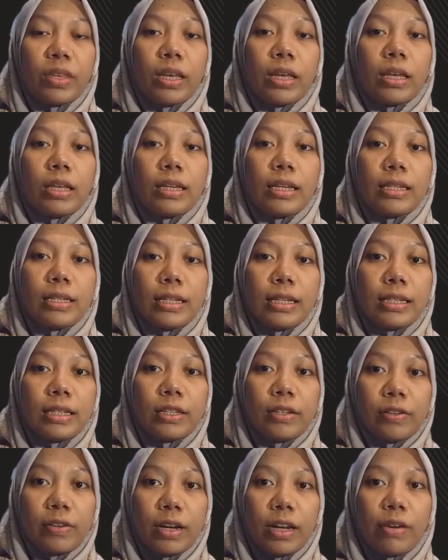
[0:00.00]
This is
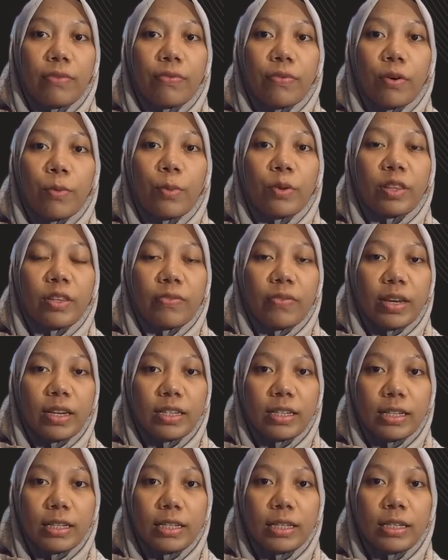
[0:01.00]
great for
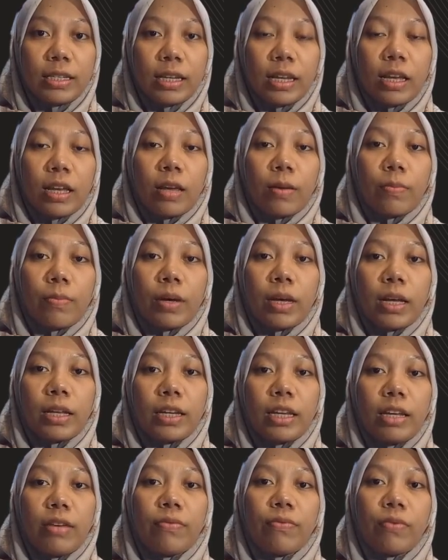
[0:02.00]
motivations, but
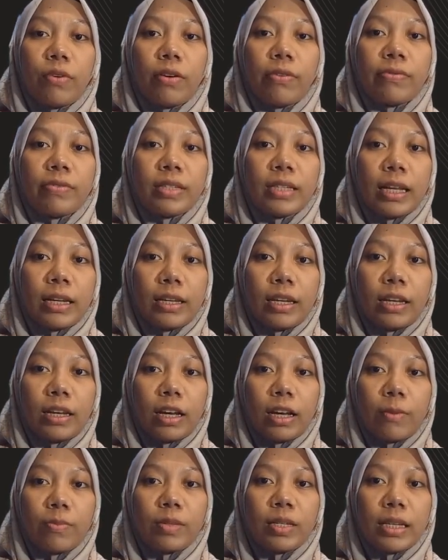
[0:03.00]
involves setting
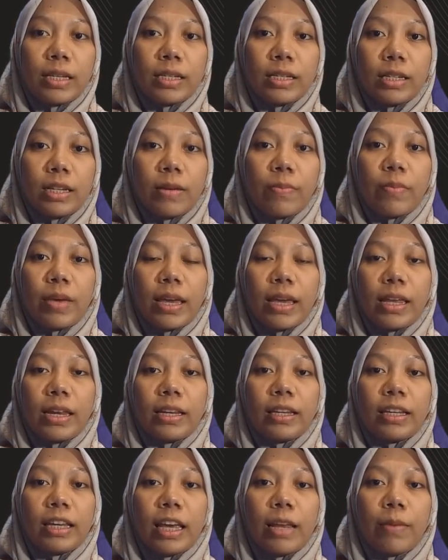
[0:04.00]
up system and
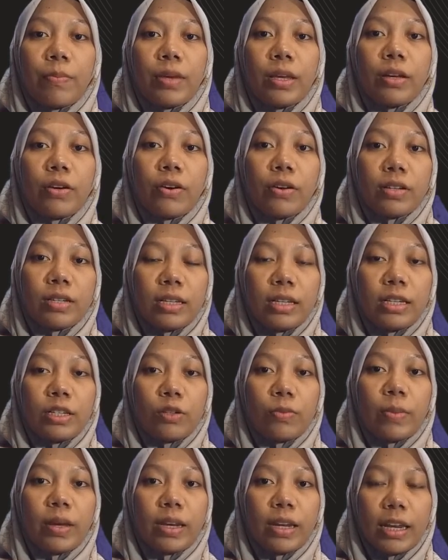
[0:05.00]
can costly to
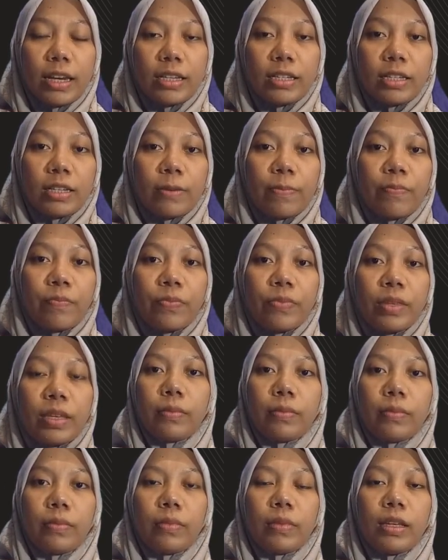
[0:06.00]
manage.
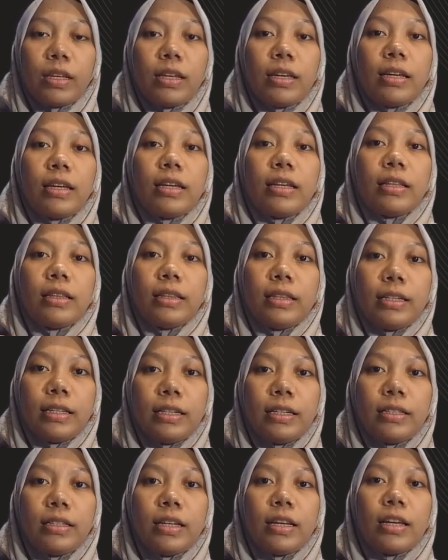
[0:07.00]

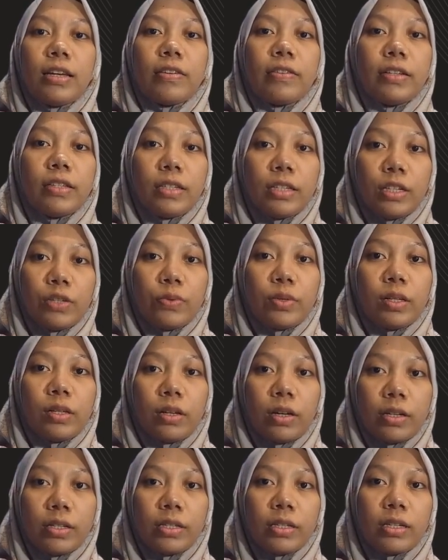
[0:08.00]
Third, residual
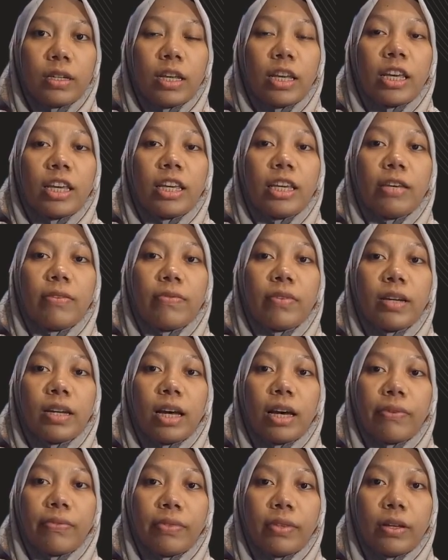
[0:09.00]
loss. Even
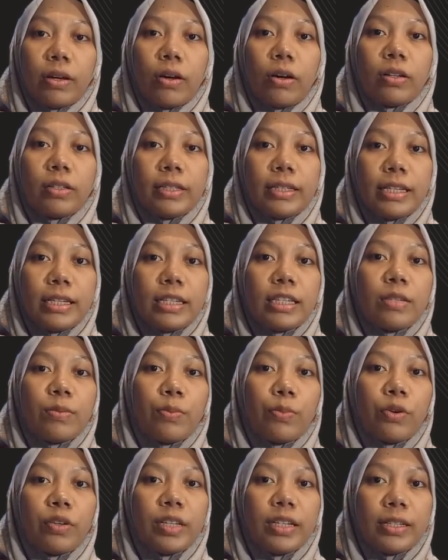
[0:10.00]
after all
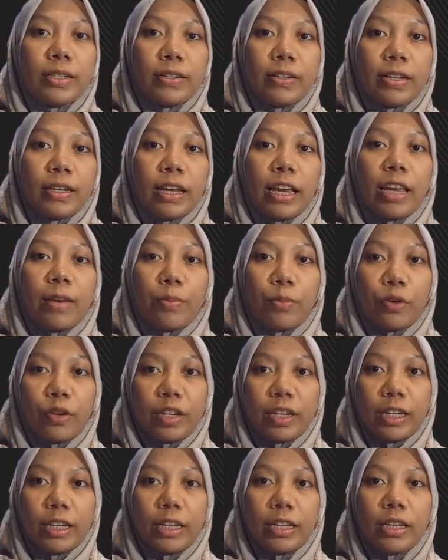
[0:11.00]
this monitoring and
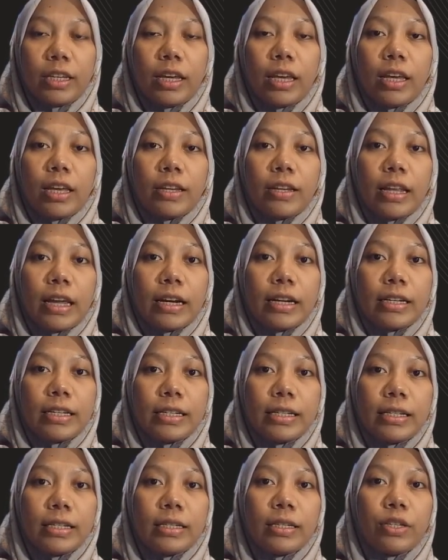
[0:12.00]
bonding, there
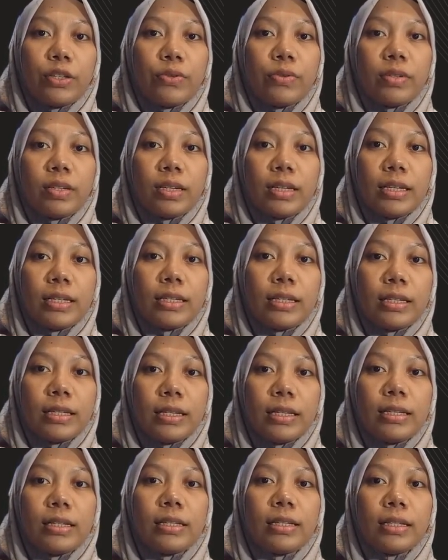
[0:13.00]
is usually
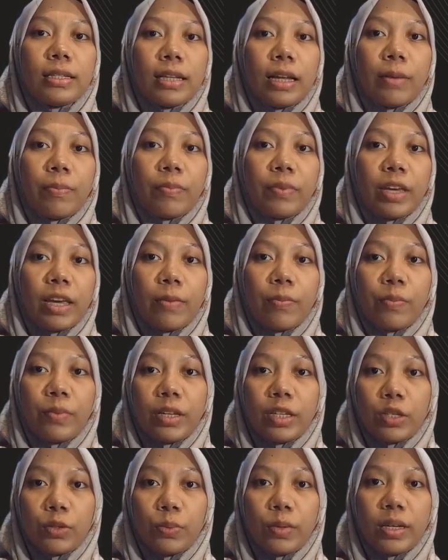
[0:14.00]
still some gap
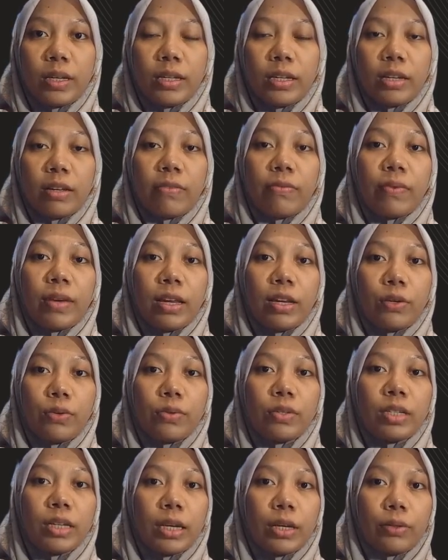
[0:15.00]
between the
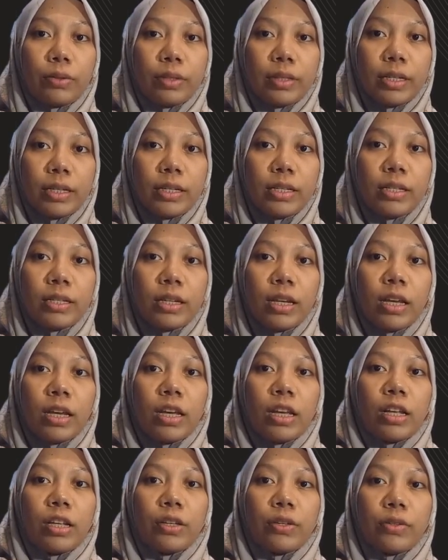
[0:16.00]
value shareholders
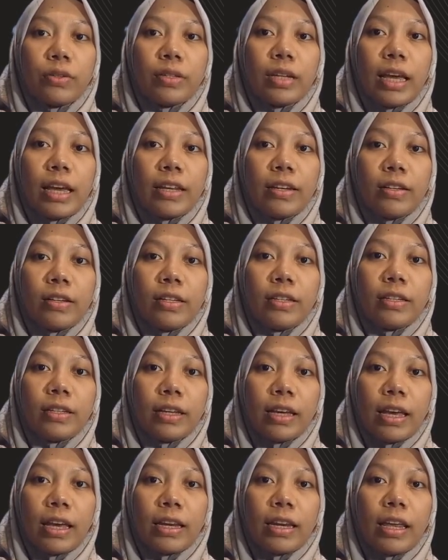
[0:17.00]
could ideally
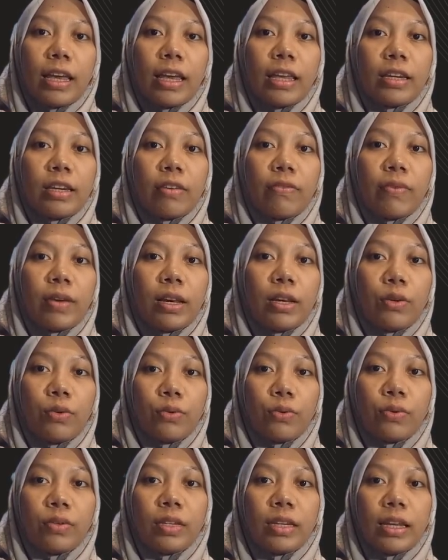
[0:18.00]
get and the
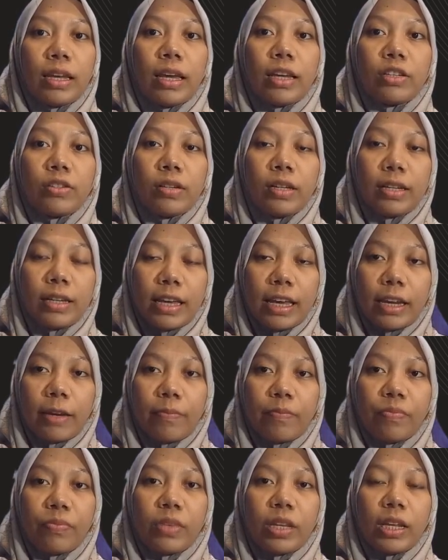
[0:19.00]
value they actually get.